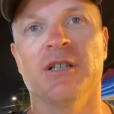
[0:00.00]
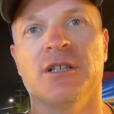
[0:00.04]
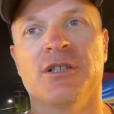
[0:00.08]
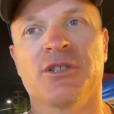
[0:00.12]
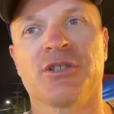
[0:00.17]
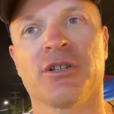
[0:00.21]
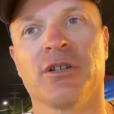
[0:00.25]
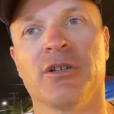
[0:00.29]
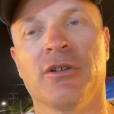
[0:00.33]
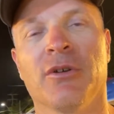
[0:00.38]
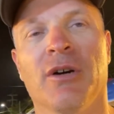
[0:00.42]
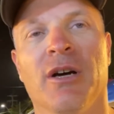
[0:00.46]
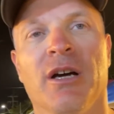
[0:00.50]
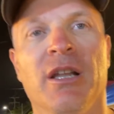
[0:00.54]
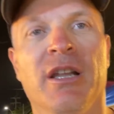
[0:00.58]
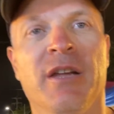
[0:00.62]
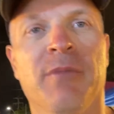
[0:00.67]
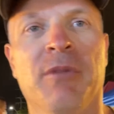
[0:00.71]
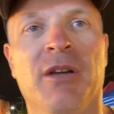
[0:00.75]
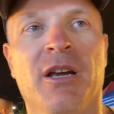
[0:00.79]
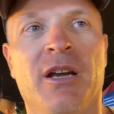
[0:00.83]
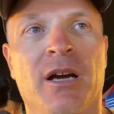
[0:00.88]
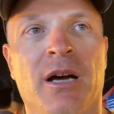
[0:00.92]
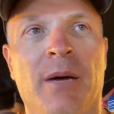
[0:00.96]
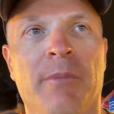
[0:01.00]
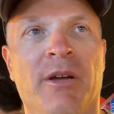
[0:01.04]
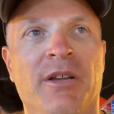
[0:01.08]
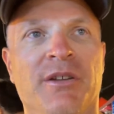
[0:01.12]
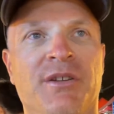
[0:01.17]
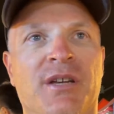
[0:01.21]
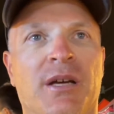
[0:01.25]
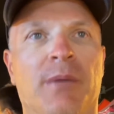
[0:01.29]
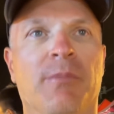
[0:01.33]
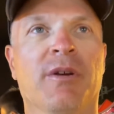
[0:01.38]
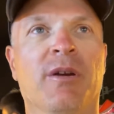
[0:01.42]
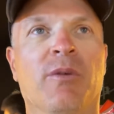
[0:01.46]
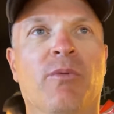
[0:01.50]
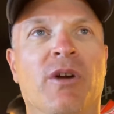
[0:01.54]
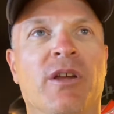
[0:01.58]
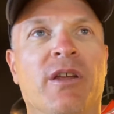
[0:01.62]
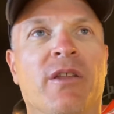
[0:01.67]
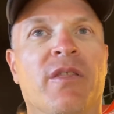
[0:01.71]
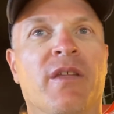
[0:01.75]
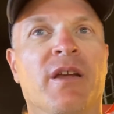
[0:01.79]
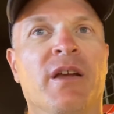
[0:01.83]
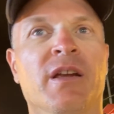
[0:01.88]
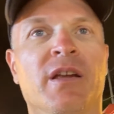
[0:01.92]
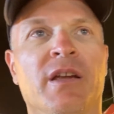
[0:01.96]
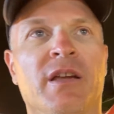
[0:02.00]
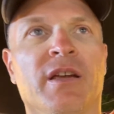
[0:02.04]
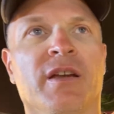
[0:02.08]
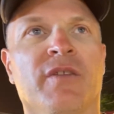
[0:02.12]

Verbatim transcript: So uh, leave me a comment. Tell me what you think.